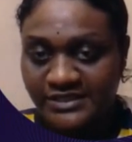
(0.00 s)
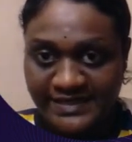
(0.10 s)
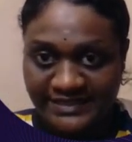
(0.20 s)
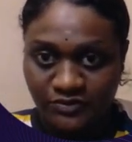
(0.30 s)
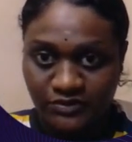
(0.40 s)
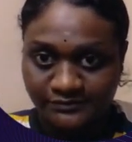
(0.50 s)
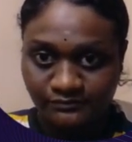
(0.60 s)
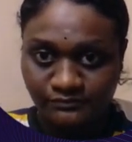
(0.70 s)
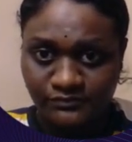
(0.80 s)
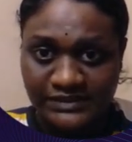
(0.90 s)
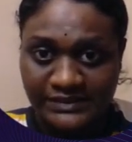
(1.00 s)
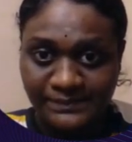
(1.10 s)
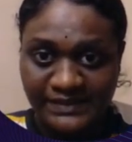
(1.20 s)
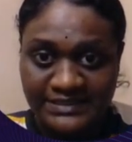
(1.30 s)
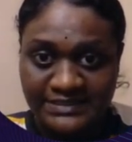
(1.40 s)
dash one. The
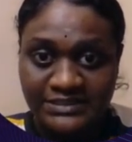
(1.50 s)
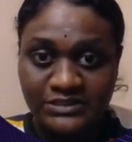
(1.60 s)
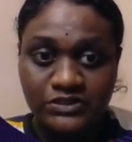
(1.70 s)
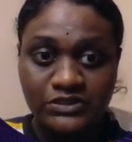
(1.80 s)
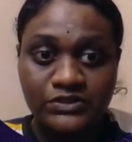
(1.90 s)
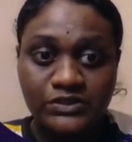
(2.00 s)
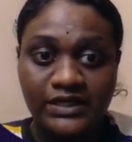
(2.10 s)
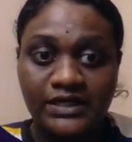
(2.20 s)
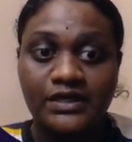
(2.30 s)
packages include